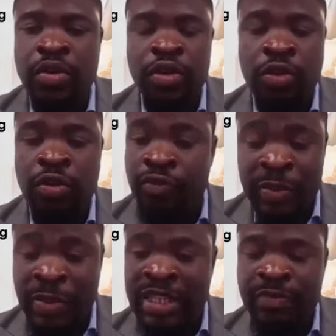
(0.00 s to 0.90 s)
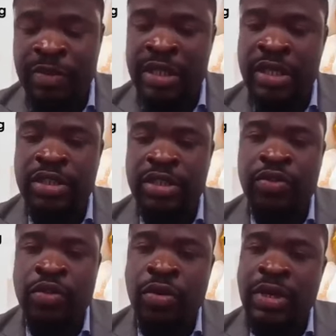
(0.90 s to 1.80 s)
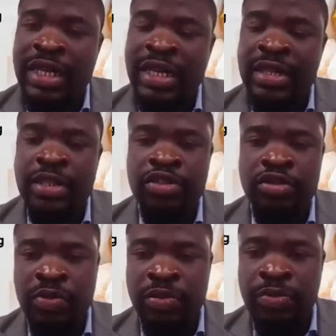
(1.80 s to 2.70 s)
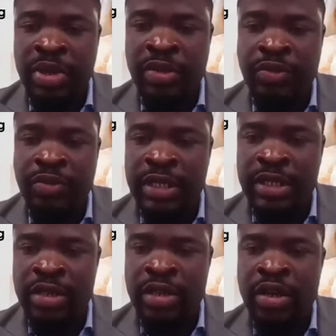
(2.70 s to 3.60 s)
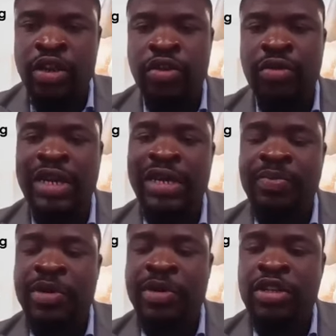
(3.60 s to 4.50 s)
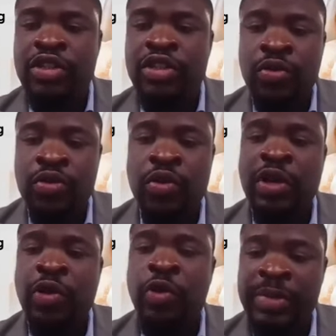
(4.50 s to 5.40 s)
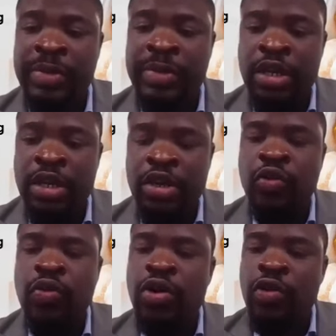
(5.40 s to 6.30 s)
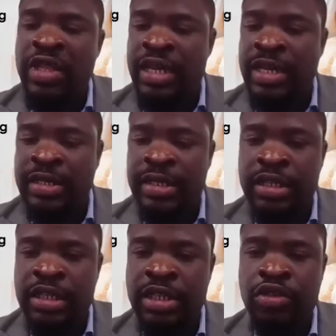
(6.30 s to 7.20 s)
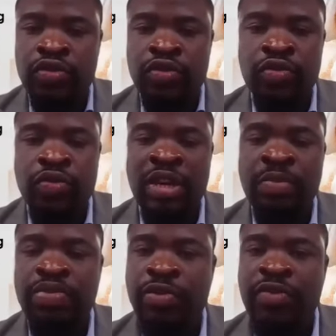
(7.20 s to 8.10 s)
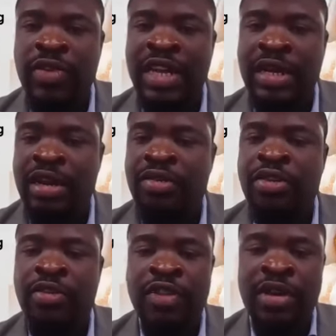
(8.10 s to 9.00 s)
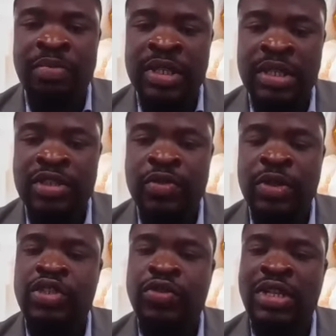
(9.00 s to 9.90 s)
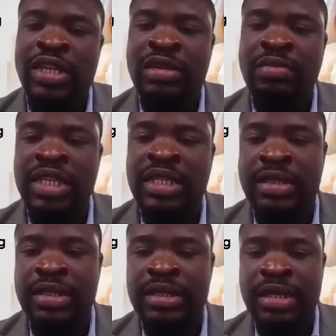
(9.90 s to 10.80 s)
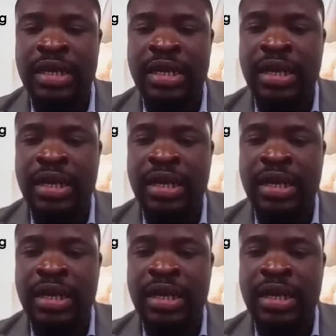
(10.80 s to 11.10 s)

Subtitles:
or your respective businesses do not get this BBB rating, United Capital is also equipped to work with the entity to improve any area of their business to ensure that they meet this